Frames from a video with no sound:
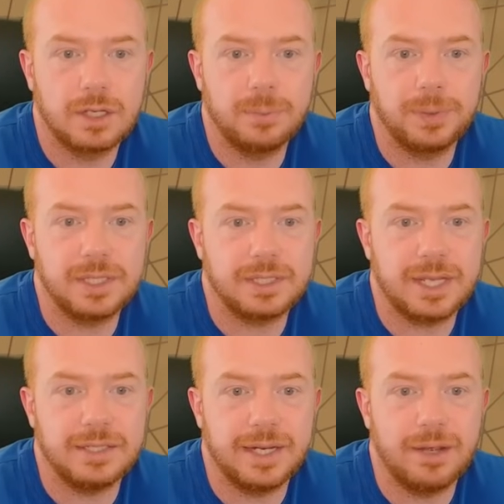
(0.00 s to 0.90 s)
Can you please
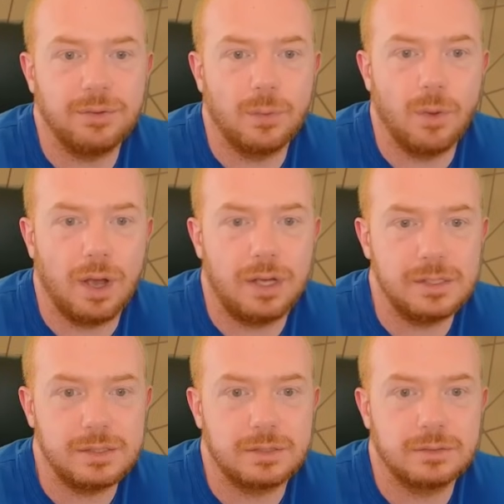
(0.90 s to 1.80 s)
say down the
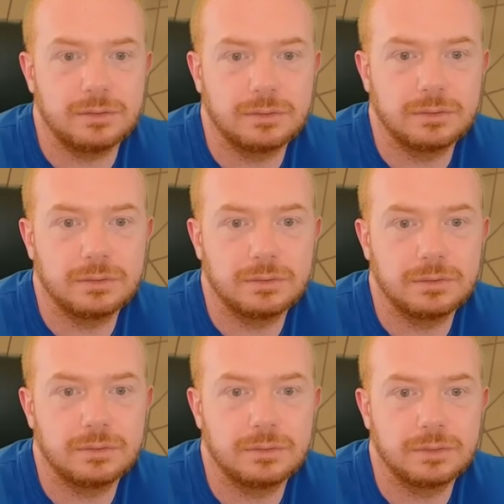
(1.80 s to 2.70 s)
Waz
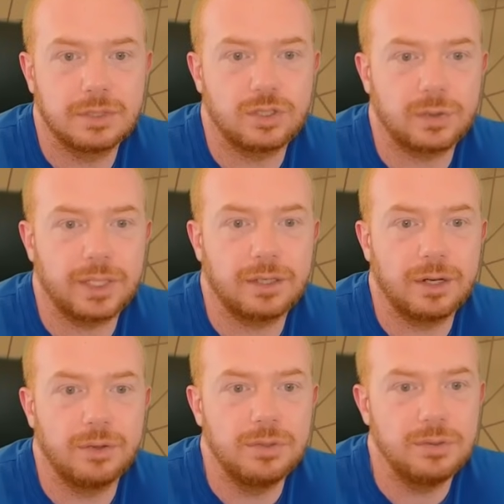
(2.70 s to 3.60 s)
to
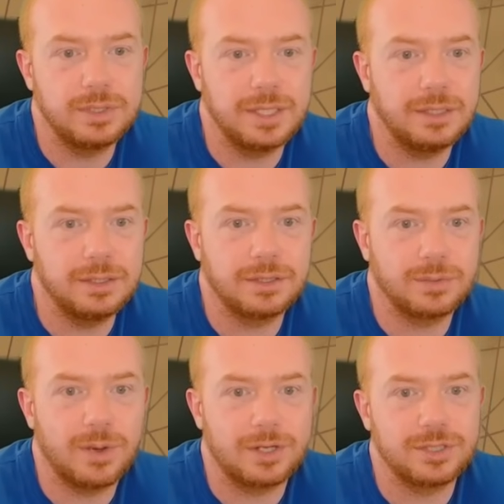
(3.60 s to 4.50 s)
trigger all New
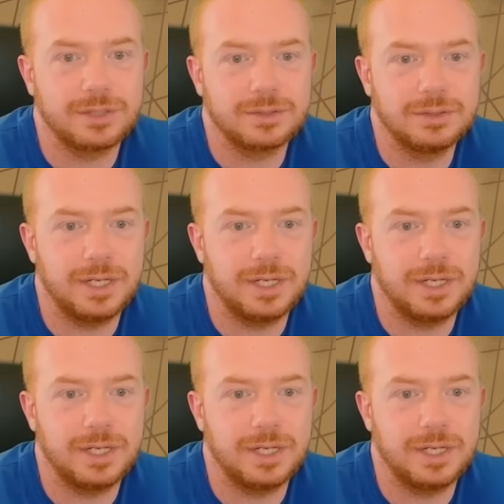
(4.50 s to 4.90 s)
Zealanders watching?